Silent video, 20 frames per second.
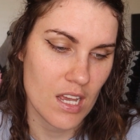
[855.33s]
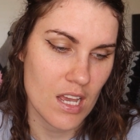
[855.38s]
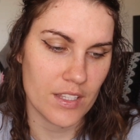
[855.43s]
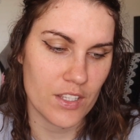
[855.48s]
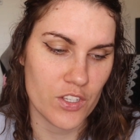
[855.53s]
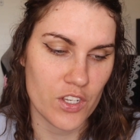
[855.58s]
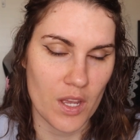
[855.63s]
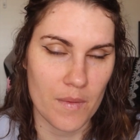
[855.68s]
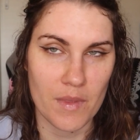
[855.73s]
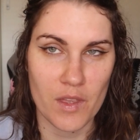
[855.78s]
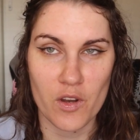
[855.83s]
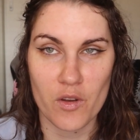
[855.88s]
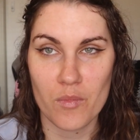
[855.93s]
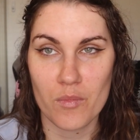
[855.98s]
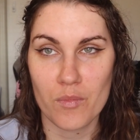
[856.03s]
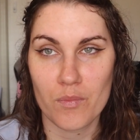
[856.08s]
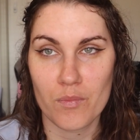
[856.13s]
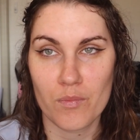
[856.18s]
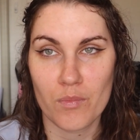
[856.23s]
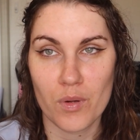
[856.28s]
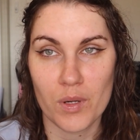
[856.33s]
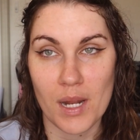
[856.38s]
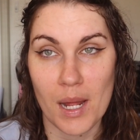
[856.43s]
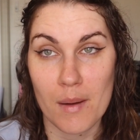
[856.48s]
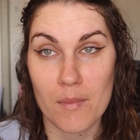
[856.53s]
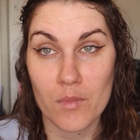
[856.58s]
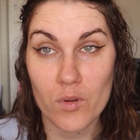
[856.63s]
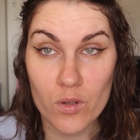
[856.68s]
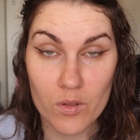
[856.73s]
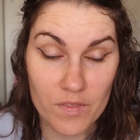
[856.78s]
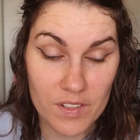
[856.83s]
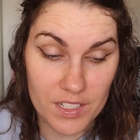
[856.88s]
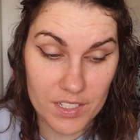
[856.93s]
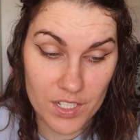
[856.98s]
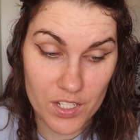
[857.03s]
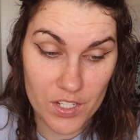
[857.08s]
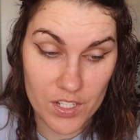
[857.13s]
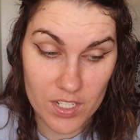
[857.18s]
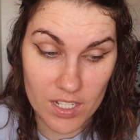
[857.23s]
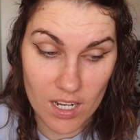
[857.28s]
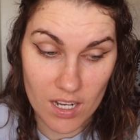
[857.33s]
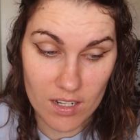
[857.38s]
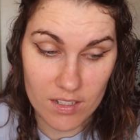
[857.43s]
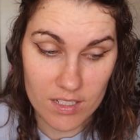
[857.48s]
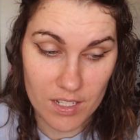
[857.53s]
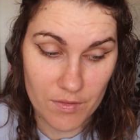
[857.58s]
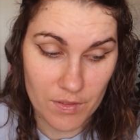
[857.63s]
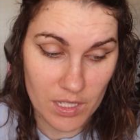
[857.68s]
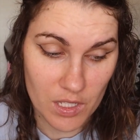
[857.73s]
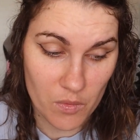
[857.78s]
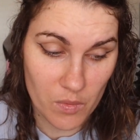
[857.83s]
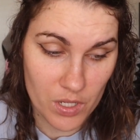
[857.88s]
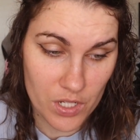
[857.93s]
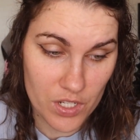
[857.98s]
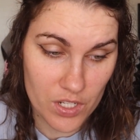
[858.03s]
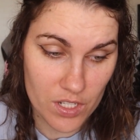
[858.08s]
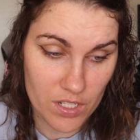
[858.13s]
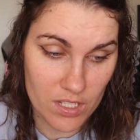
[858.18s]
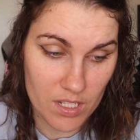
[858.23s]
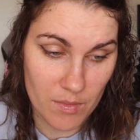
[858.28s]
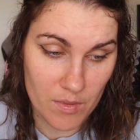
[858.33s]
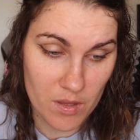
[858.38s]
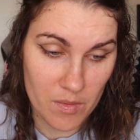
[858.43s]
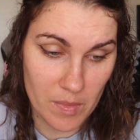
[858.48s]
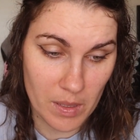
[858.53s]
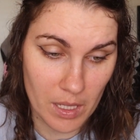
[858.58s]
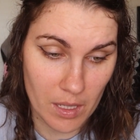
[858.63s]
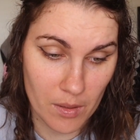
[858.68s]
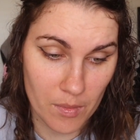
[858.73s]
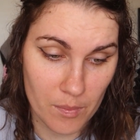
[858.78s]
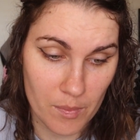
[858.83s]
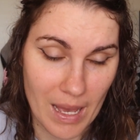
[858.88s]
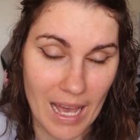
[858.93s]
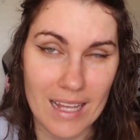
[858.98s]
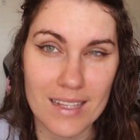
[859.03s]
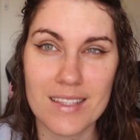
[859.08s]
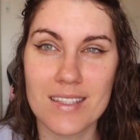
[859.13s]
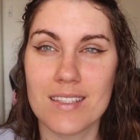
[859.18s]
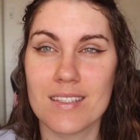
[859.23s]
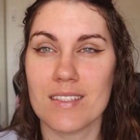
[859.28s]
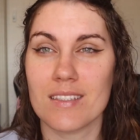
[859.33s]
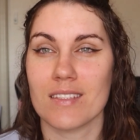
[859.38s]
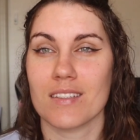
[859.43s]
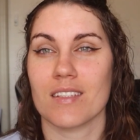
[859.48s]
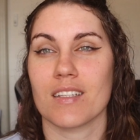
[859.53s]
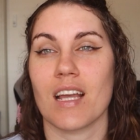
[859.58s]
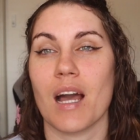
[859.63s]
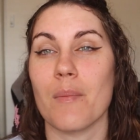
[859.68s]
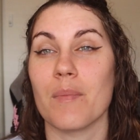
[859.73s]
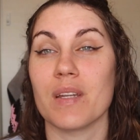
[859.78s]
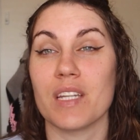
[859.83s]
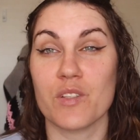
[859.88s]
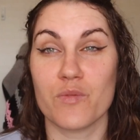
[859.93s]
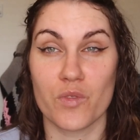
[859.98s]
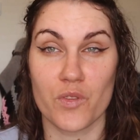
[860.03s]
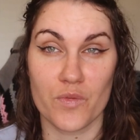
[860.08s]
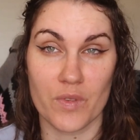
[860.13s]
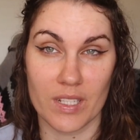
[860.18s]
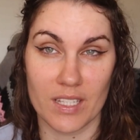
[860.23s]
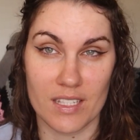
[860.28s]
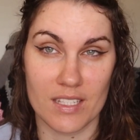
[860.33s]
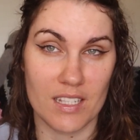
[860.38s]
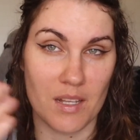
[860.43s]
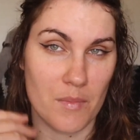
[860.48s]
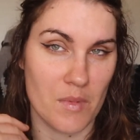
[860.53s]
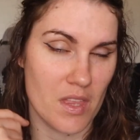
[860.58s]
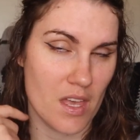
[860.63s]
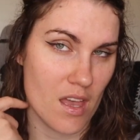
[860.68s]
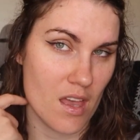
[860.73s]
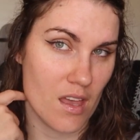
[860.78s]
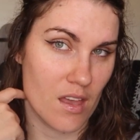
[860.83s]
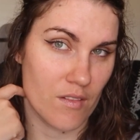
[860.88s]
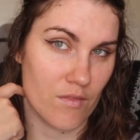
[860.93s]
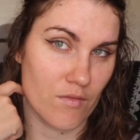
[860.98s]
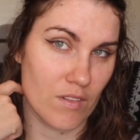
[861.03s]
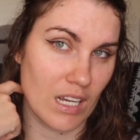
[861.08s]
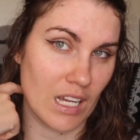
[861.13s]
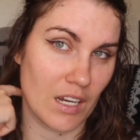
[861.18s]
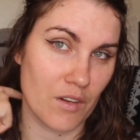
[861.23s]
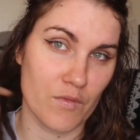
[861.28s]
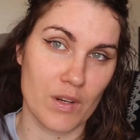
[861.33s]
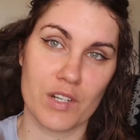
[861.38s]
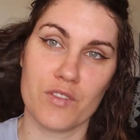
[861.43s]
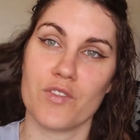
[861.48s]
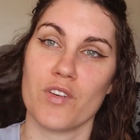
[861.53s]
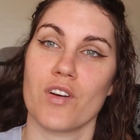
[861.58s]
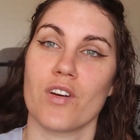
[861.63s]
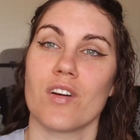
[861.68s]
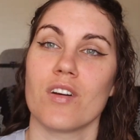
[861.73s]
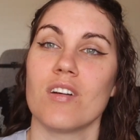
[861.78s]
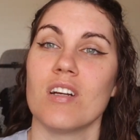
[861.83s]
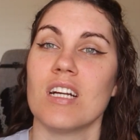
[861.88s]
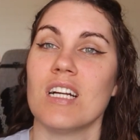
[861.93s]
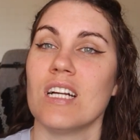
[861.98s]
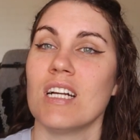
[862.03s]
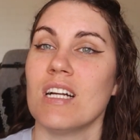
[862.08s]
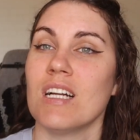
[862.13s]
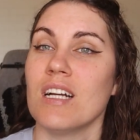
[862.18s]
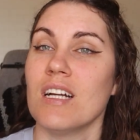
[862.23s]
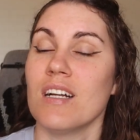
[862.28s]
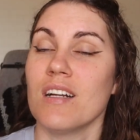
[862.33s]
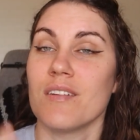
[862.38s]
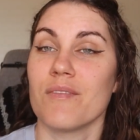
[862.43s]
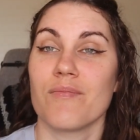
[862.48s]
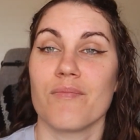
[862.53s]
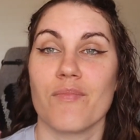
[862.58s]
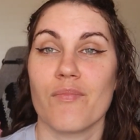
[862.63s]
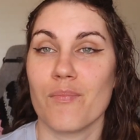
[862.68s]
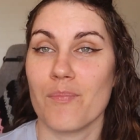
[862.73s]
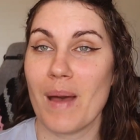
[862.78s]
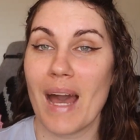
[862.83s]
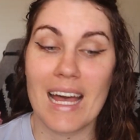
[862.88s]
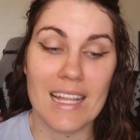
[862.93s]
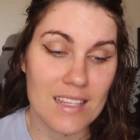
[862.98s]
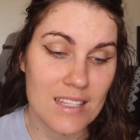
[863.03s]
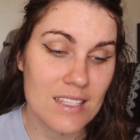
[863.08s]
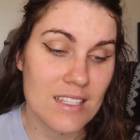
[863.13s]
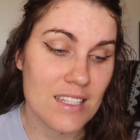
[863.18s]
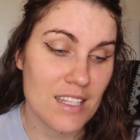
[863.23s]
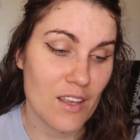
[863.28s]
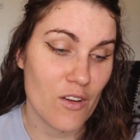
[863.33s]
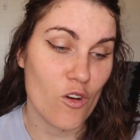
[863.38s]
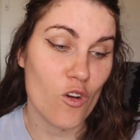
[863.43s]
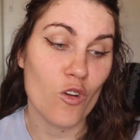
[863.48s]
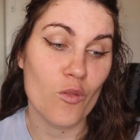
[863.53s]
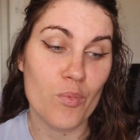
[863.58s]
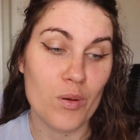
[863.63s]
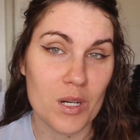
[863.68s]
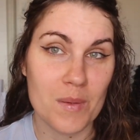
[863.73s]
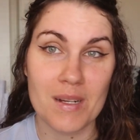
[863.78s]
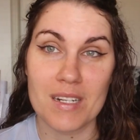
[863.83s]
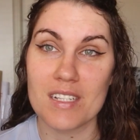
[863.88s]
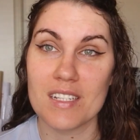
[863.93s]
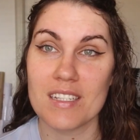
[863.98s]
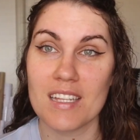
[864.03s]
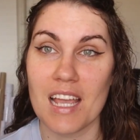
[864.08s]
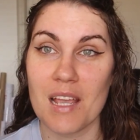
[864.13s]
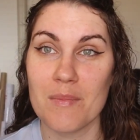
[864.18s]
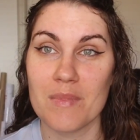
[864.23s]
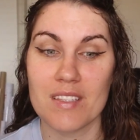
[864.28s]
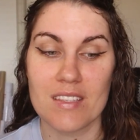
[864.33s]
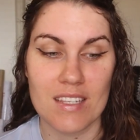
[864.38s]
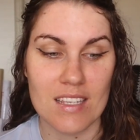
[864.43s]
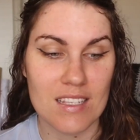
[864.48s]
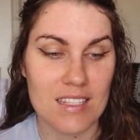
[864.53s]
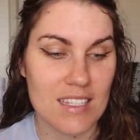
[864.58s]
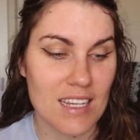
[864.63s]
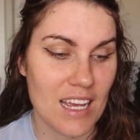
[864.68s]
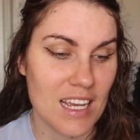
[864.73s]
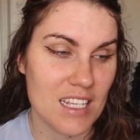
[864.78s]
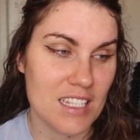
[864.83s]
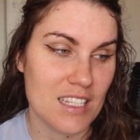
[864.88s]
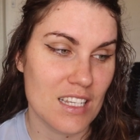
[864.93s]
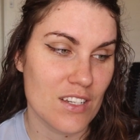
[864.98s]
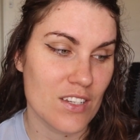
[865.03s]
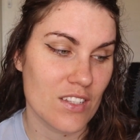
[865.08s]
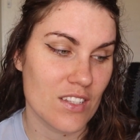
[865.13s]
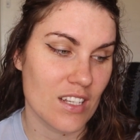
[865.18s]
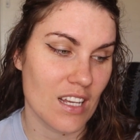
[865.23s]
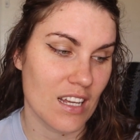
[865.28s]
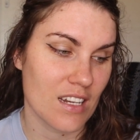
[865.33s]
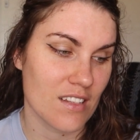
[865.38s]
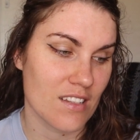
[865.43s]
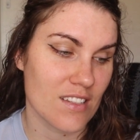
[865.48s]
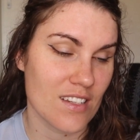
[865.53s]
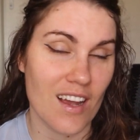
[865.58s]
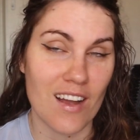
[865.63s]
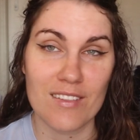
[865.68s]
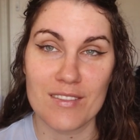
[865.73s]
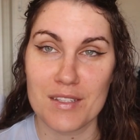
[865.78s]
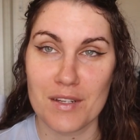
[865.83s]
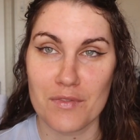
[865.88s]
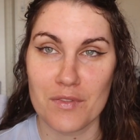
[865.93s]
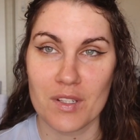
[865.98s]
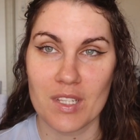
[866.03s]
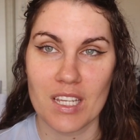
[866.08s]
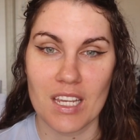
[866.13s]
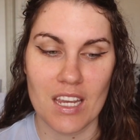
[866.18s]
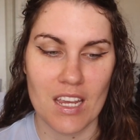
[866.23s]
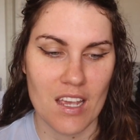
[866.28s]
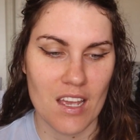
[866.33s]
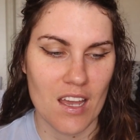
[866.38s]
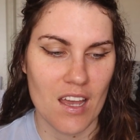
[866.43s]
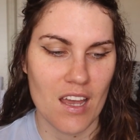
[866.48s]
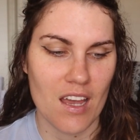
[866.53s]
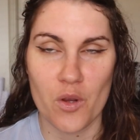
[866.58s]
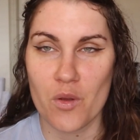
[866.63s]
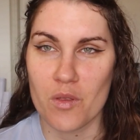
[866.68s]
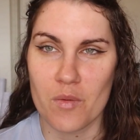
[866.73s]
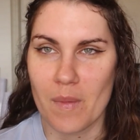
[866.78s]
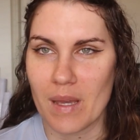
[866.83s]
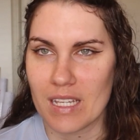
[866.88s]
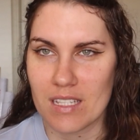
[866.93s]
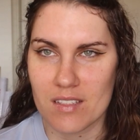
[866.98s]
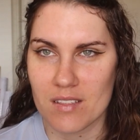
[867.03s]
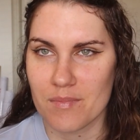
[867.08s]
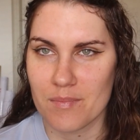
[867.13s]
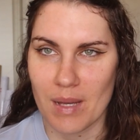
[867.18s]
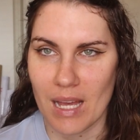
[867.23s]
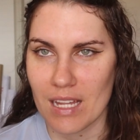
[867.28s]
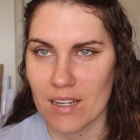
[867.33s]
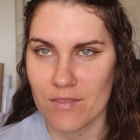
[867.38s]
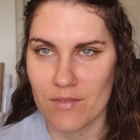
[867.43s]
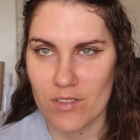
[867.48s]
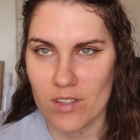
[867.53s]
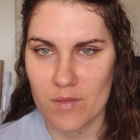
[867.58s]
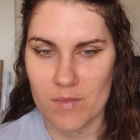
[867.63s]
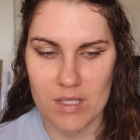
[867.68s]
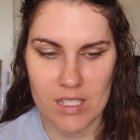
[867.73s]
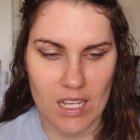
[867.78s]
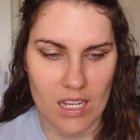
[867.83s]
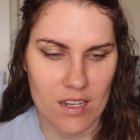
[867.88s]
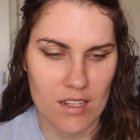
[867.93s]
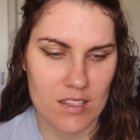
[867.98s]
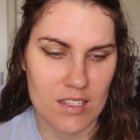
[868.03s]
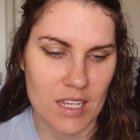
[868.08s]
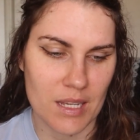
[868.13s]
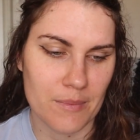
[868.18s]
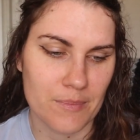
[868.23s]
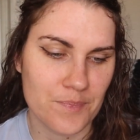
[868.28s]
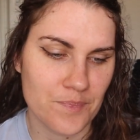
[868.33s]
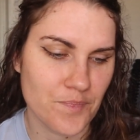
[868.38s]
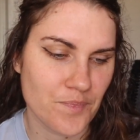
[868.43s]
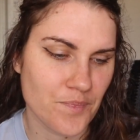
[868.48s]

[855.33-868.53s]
It's a shame they don't put out more vintage styles. I really wish some of the bigger patterns companies would release some of their kind of retro patterns. They're all pretty much the same as these days. They're just kind of styled differently. You know, the base pattern for them is kind of the same.